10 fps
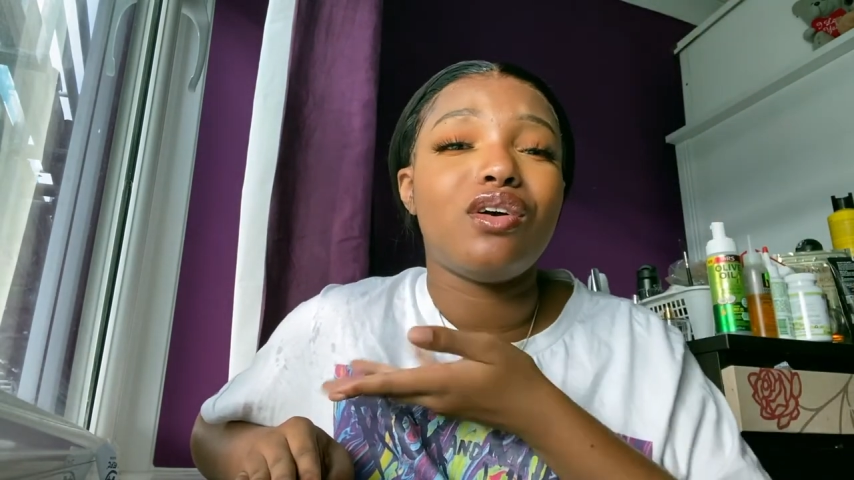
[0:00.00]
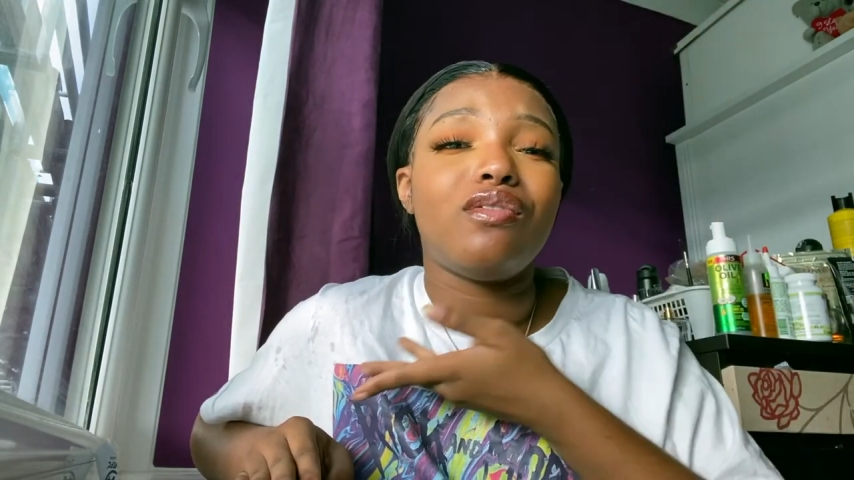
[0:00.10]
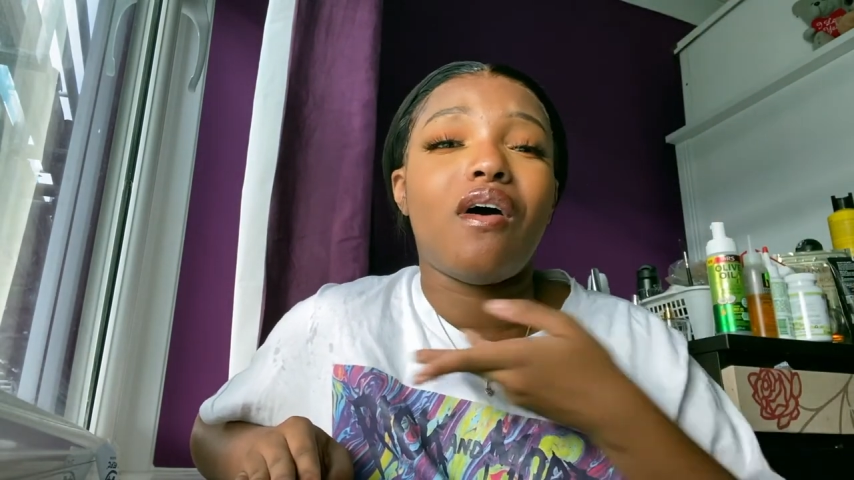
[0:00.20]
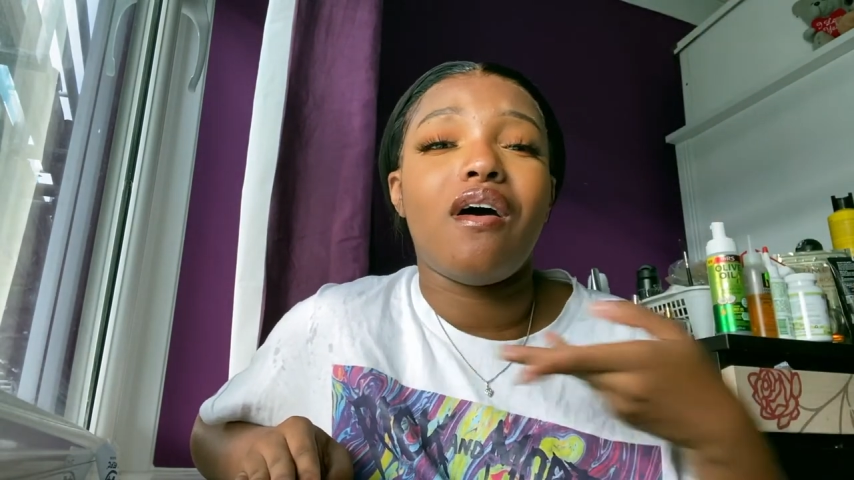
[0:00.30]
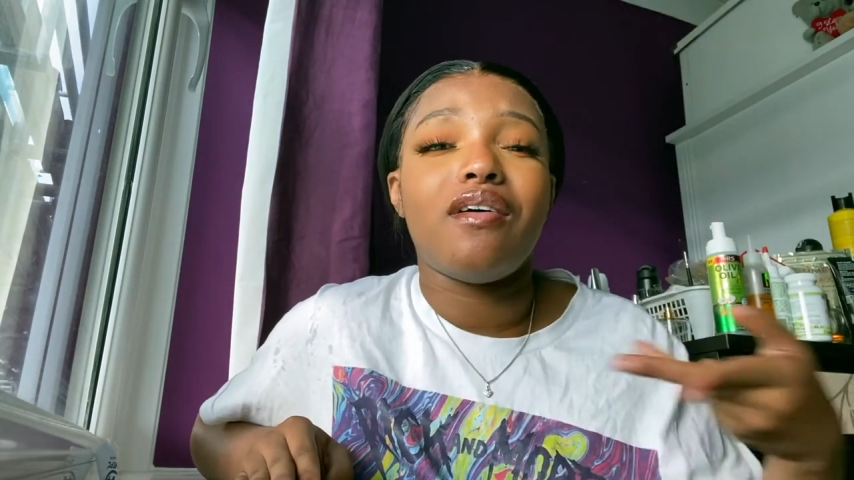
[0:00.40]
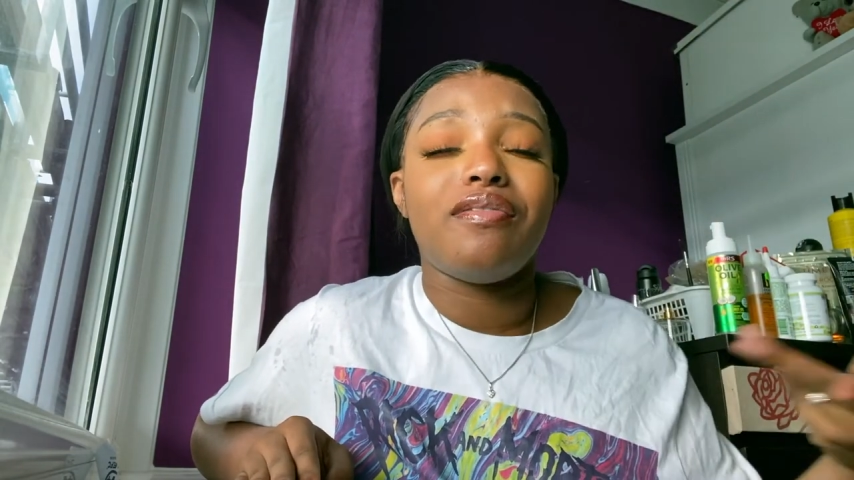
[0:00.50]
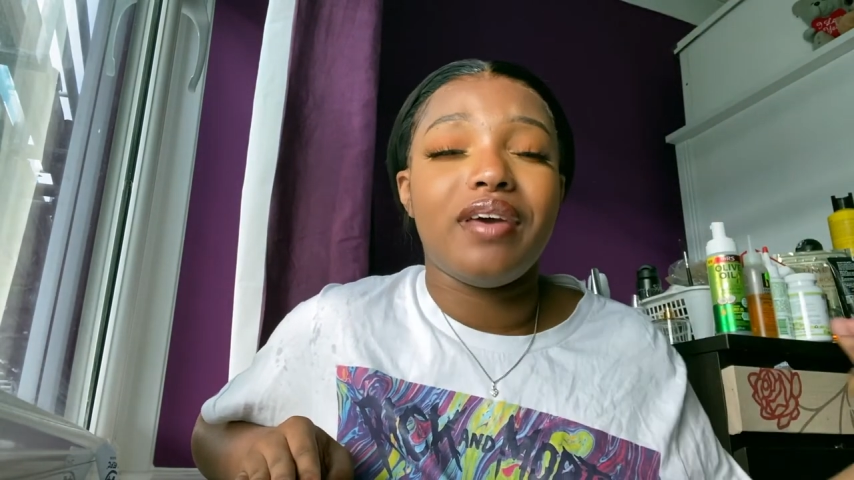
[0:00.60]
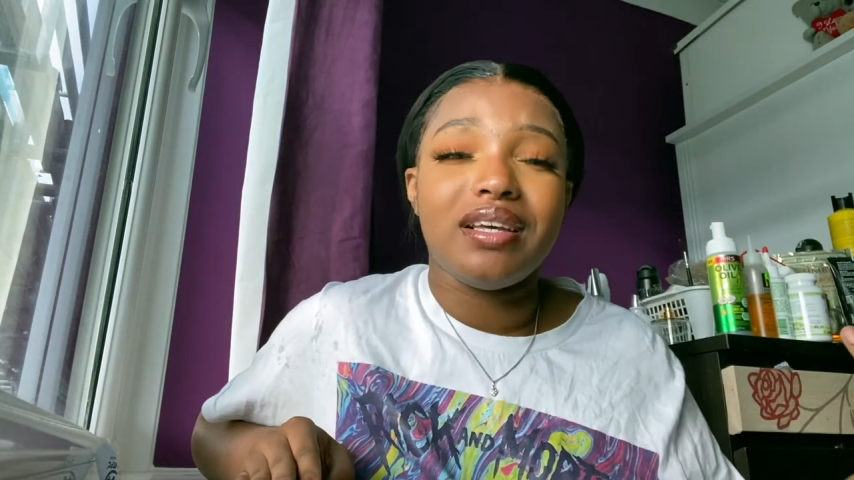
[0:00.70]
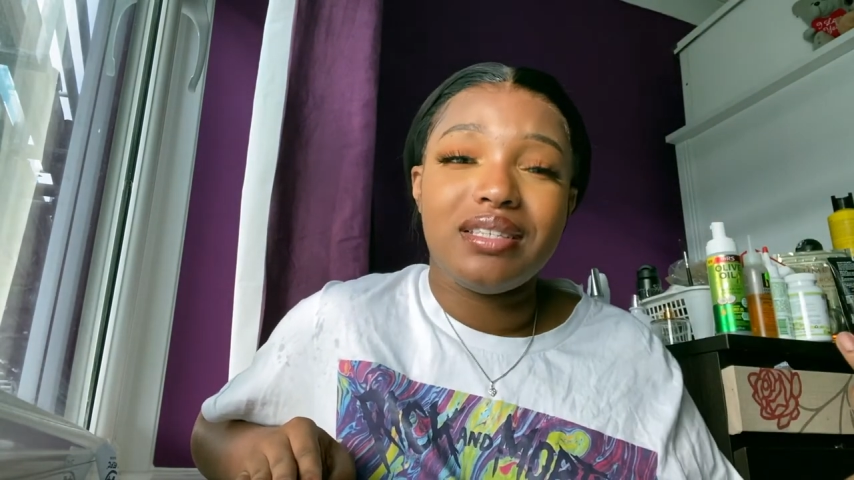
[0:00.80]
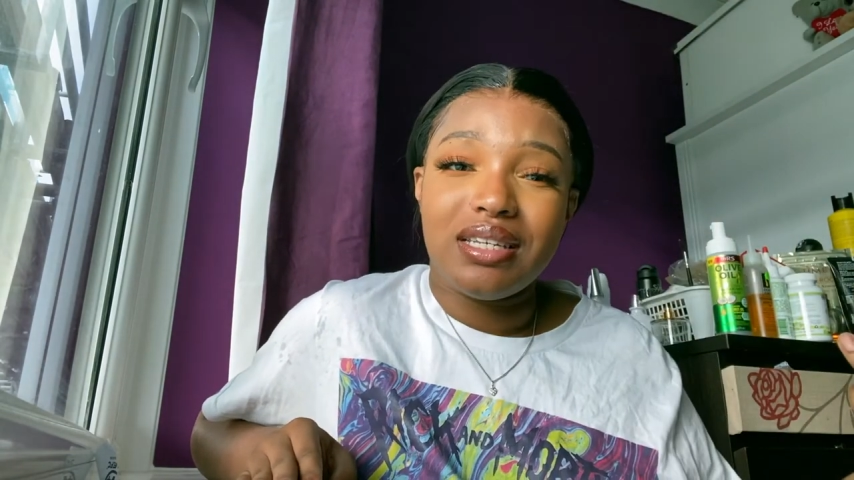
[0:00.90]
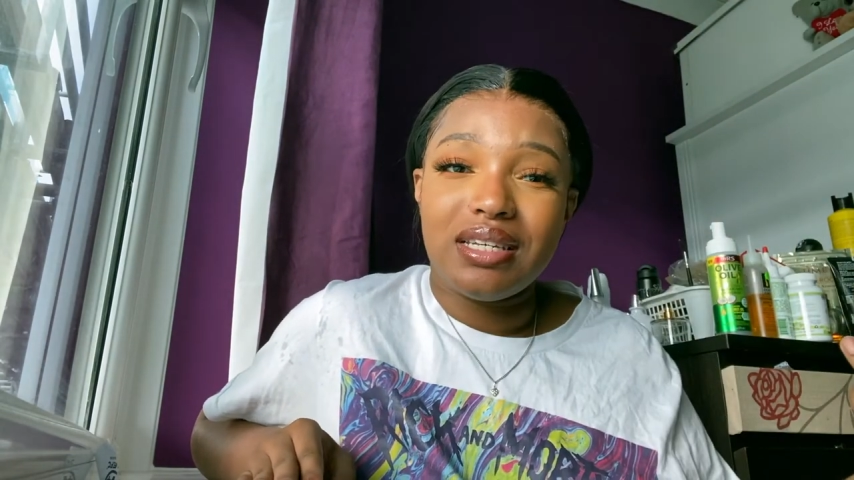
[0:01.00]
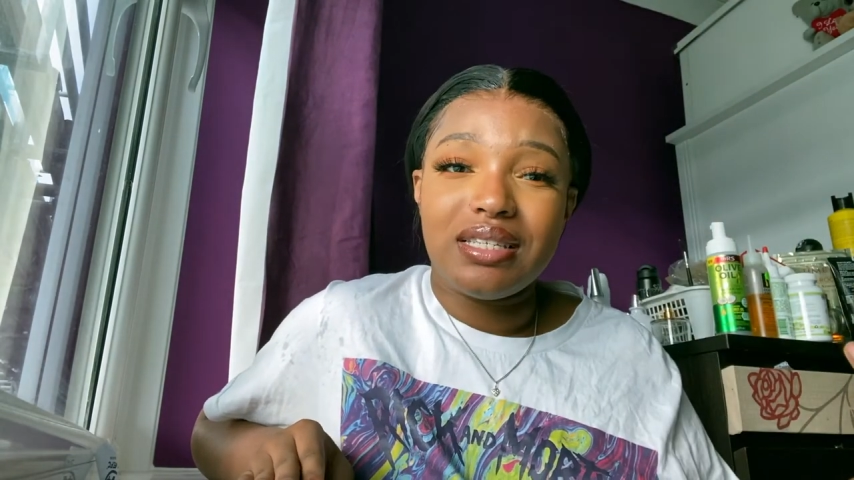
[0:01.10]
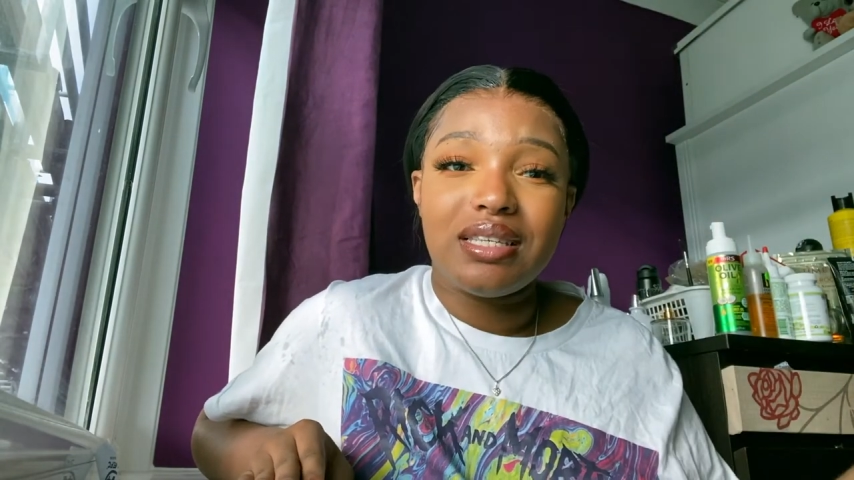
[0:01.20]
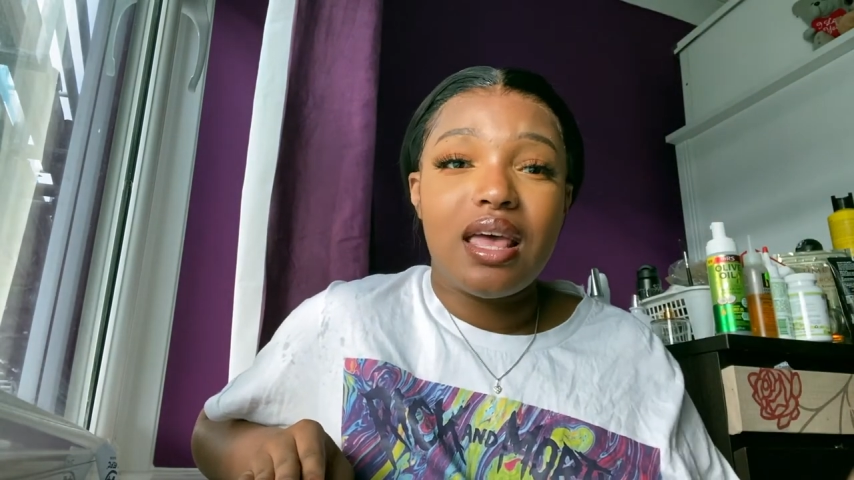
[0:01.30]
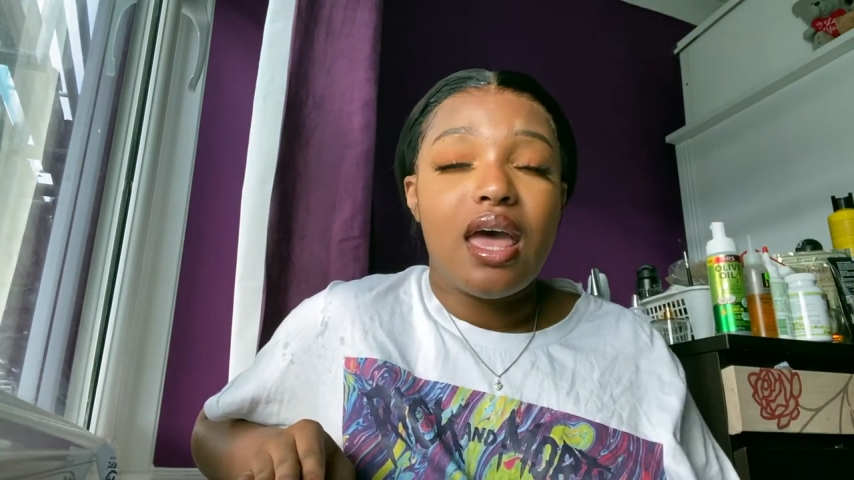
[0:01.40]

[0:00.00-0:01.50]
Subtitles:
of our faces.